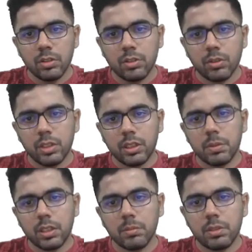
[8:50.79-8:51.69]
So this
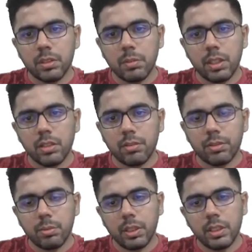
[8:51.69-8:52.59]
becomes remainder
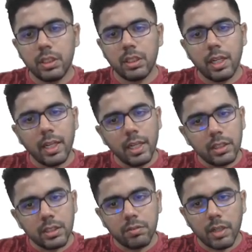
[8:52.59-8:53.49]
of
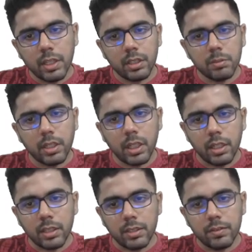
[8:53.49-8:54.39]
28 divided by
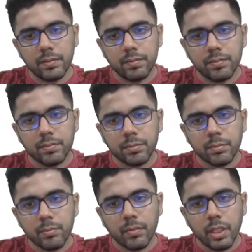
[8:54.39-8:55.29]
9
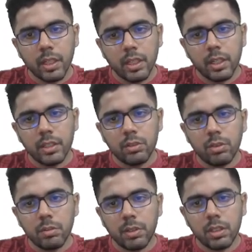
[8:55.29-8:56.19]
into
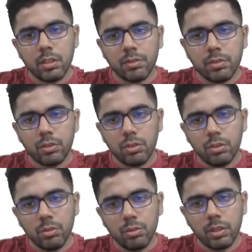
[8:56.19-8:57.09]
remainder of
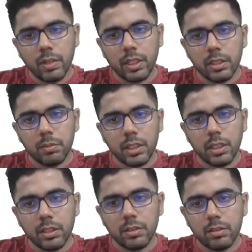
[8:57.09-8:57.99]
2 divided by
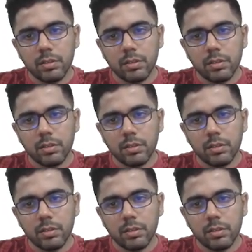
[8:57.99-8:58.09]
9.